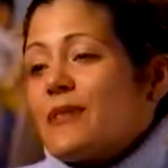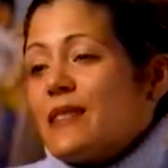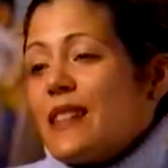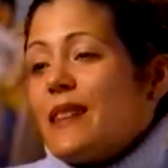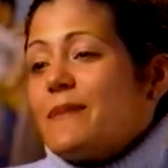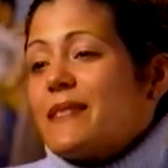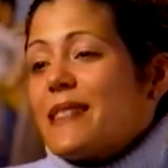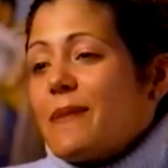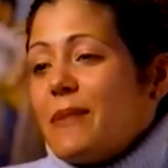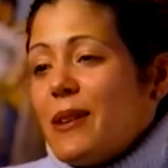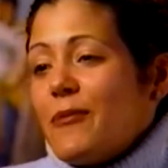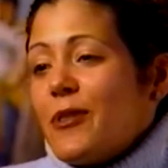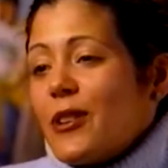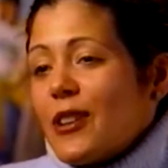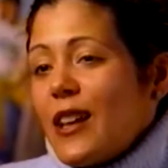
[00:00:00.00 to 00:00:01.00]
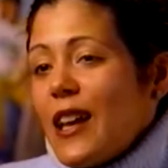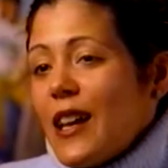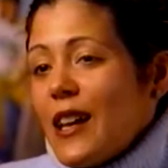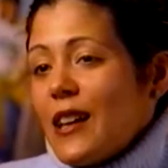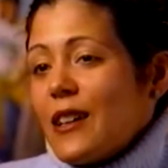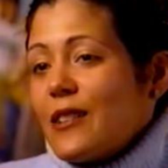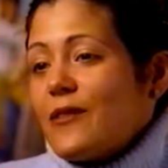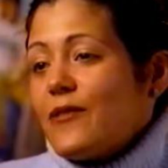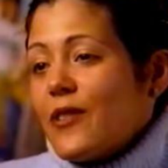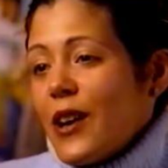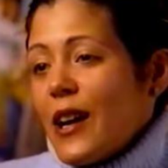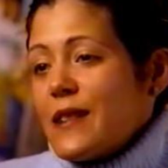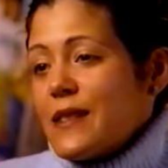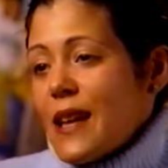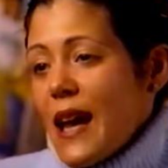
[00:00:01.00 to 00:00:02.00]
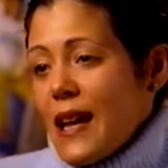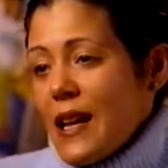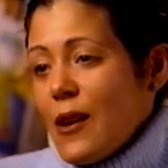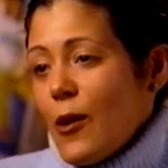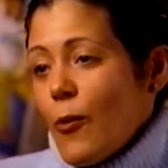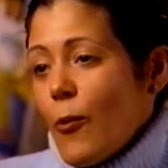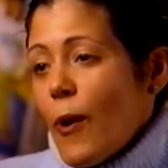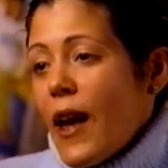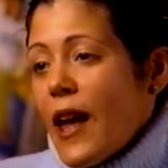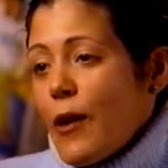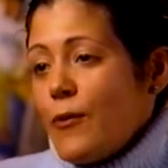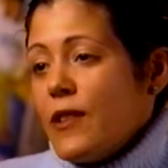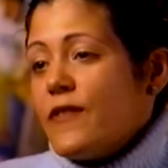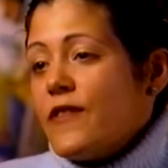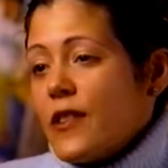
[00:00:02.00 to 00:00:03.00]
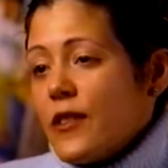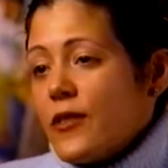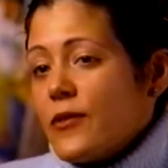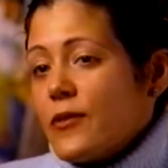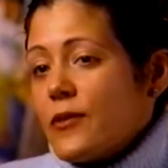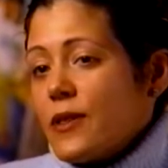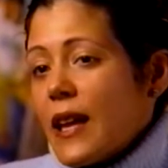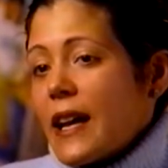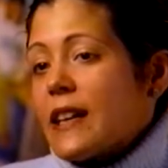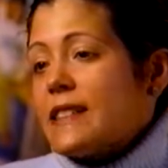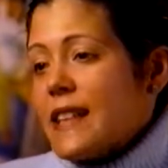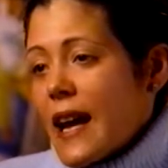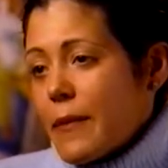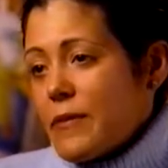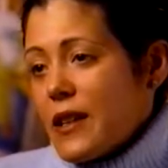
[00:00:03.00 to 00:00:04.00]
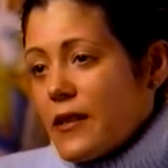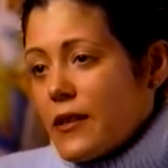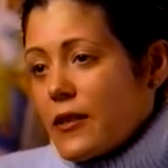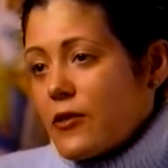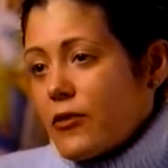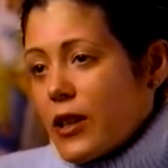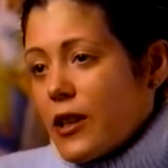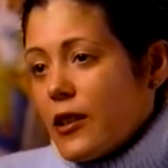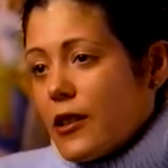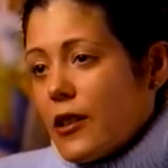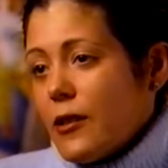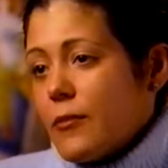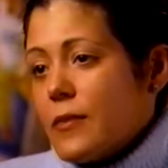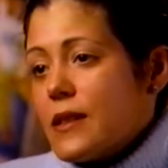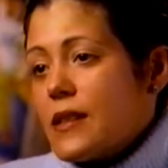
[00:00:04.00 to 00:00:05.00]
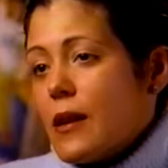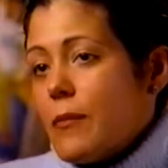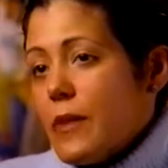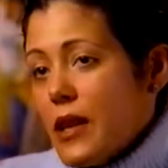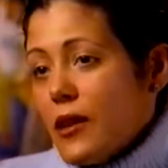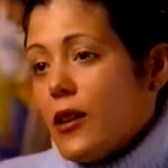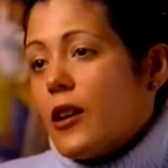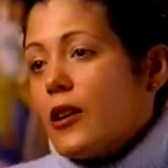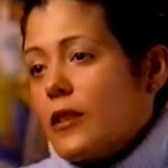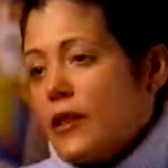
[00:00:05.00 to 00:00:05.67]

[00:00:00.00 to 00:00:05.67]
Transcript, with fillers: seems to be working for us any way we feel like adapting the curriculum to meet our